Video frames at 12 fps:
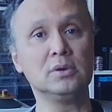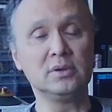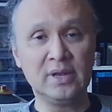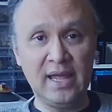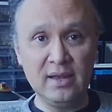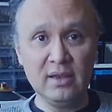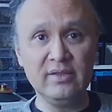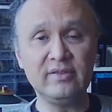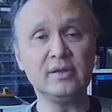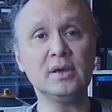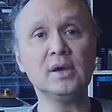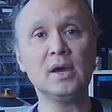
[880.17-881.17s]
Nederland,
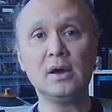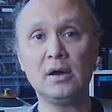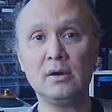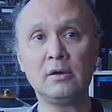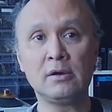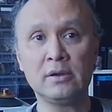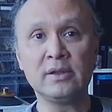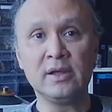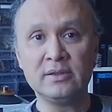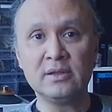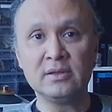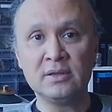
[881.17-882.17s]
or the
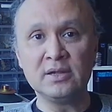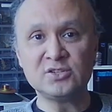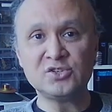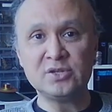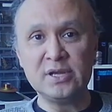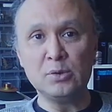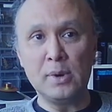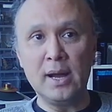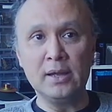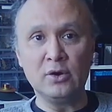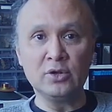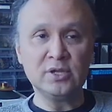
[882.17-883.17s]
Dutch
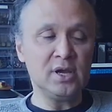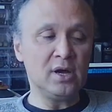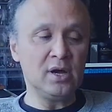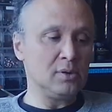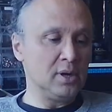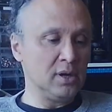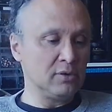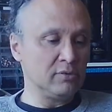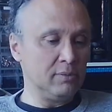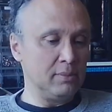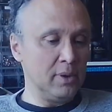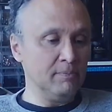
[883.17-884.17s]
DIY audio
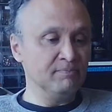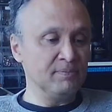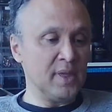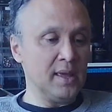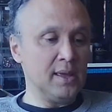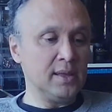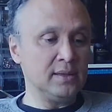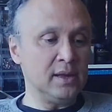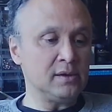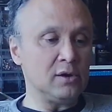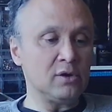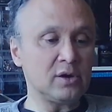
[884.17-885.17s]
group.
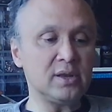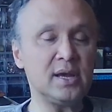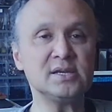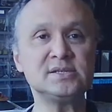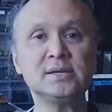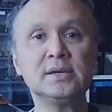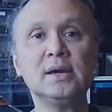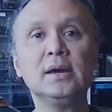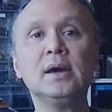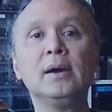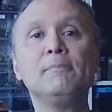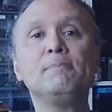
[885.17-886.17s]
They're organizing
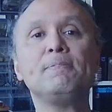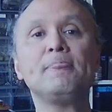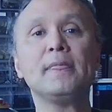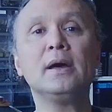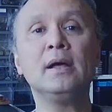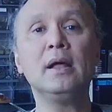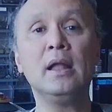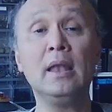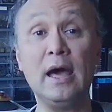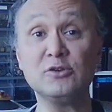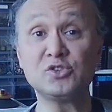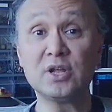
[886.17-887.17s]
a
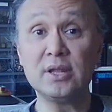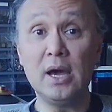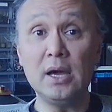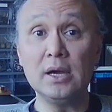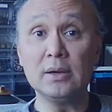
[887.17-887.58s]
luisterdag,